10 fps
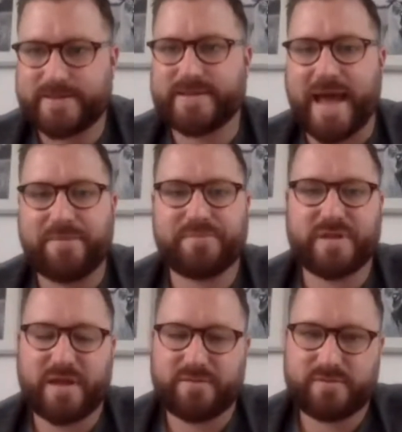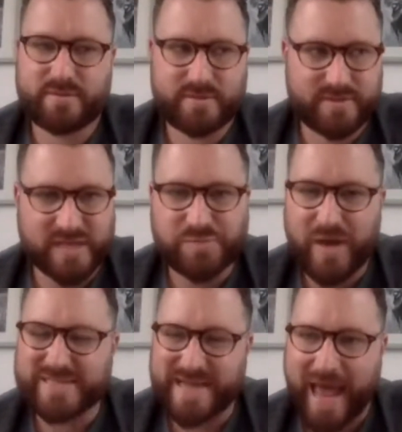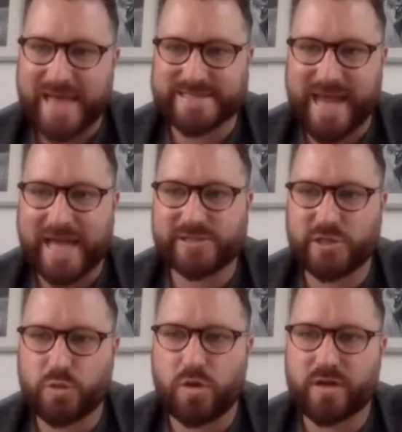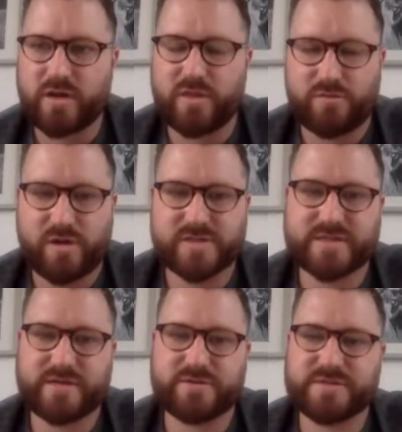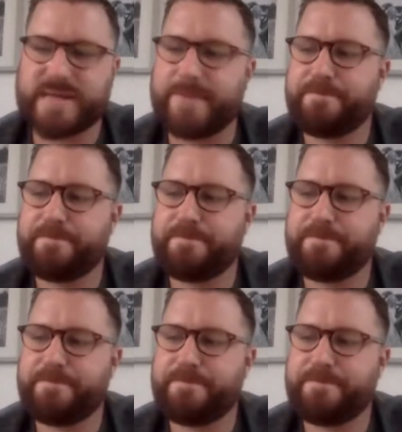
damn, you know, this person hasn't actually quite got the right skill set.